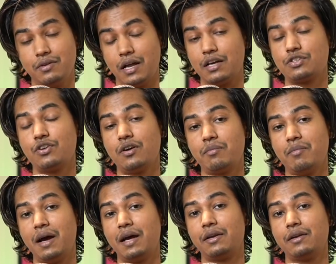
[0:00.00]
Does not
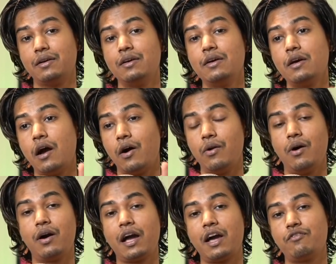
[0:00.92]
matter how
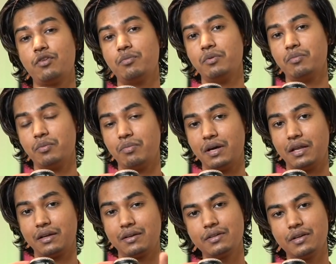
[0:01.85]
long have you been
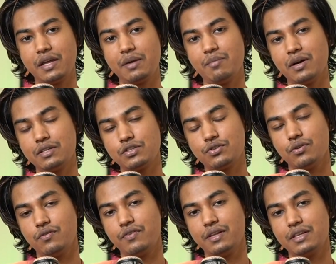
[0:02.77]
preparing. 3 months,
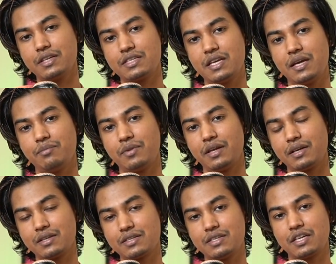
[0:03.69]
you'll feel the same
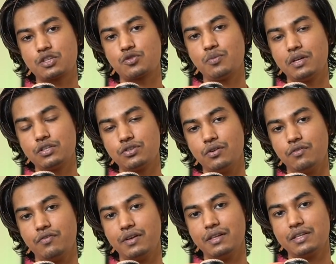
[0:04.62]
thing. 6 months,
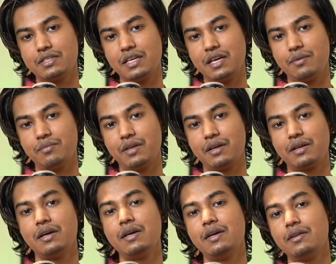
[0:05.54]
you'll feel the same thing.